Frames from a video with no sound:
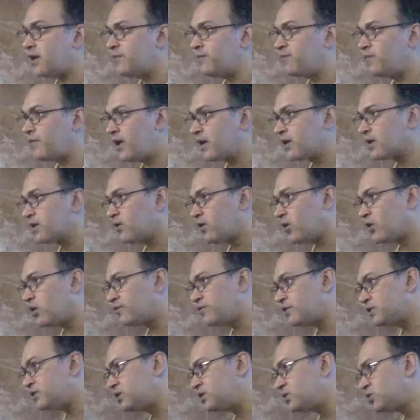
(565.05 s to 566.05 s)
MVAC or
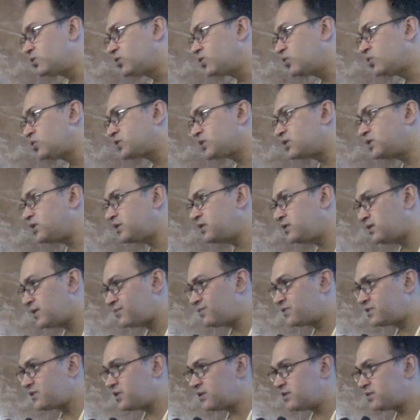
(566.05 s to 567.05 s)
whether you dose a
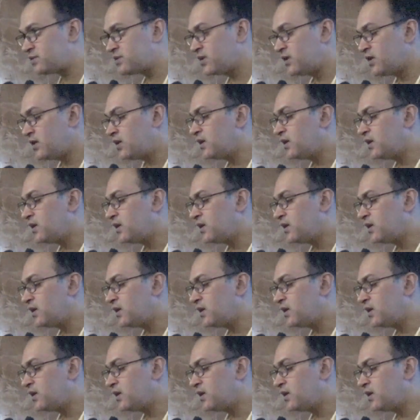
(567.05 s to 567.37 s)
GemCis,